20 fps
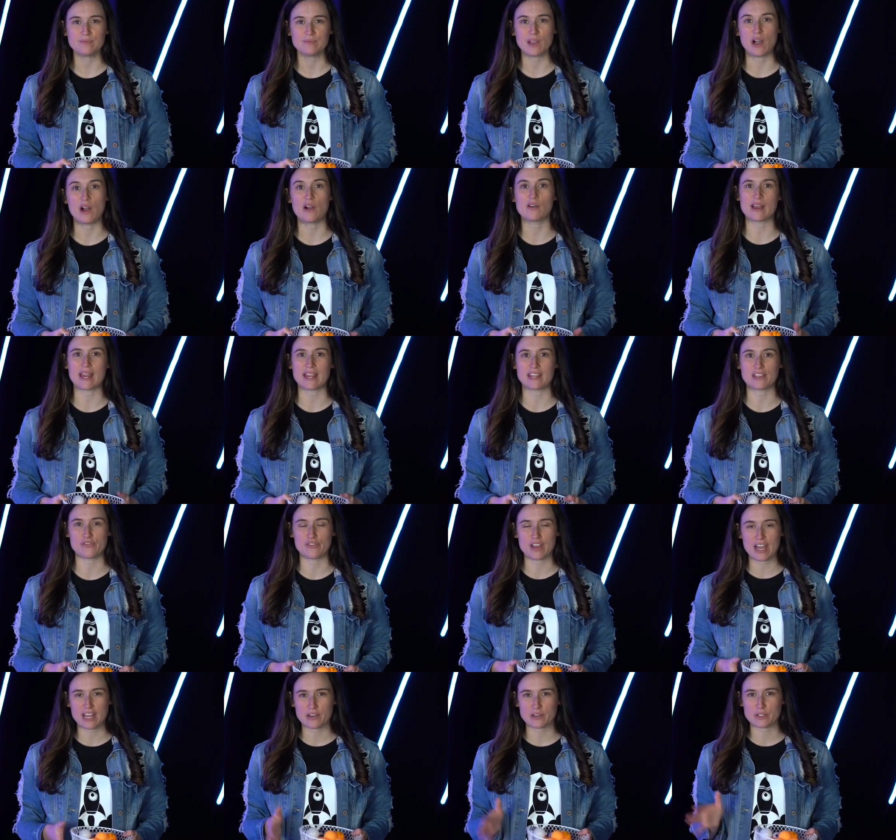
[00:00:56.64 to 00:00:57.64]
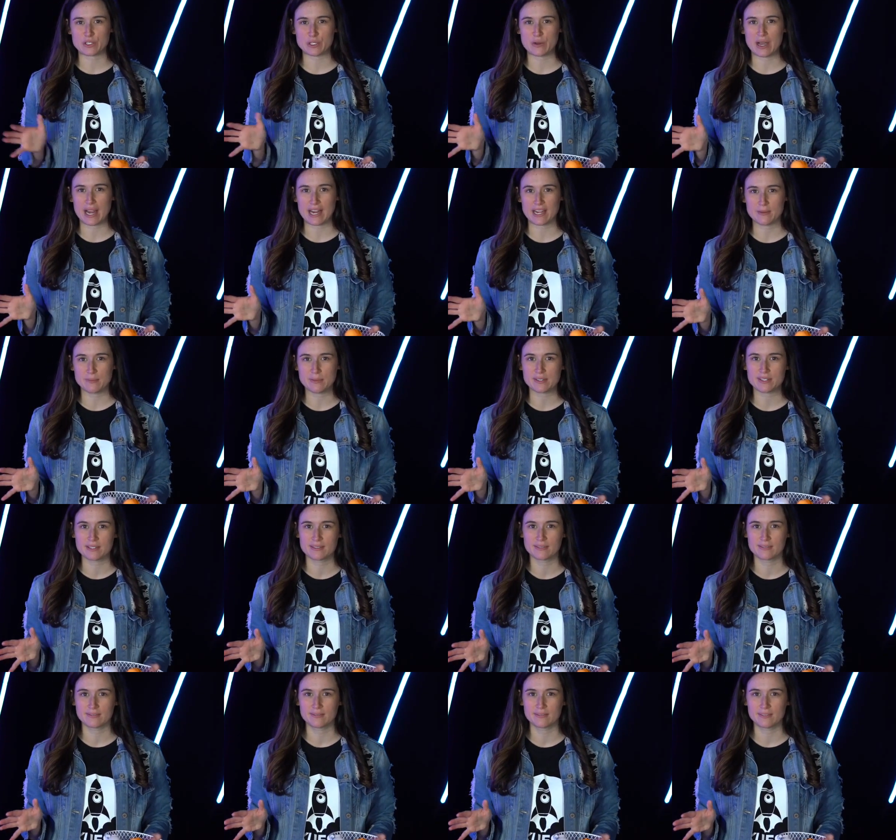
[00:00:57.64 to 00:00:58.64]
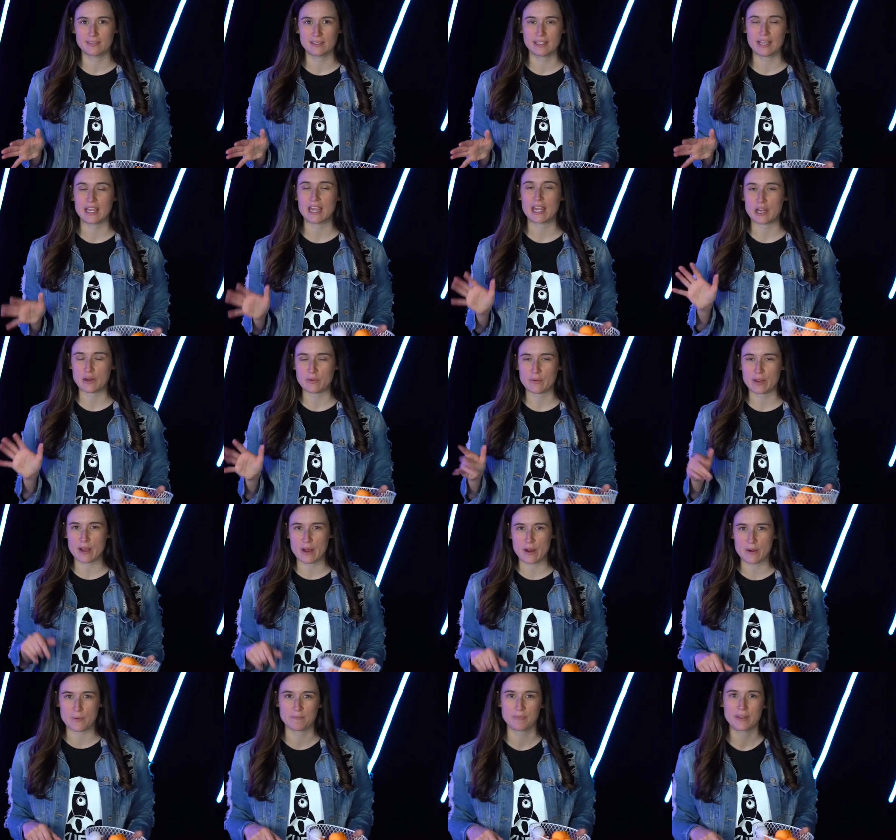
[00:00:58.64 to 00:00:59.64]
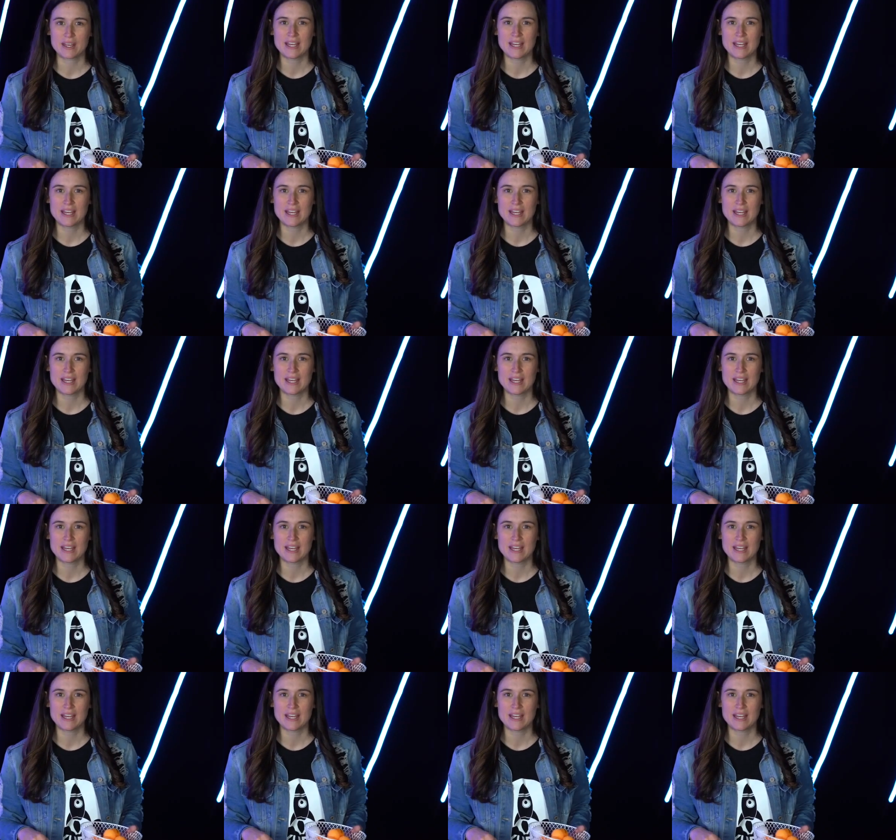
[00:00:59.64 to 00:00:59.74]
All right, you've got your two items? Here we go.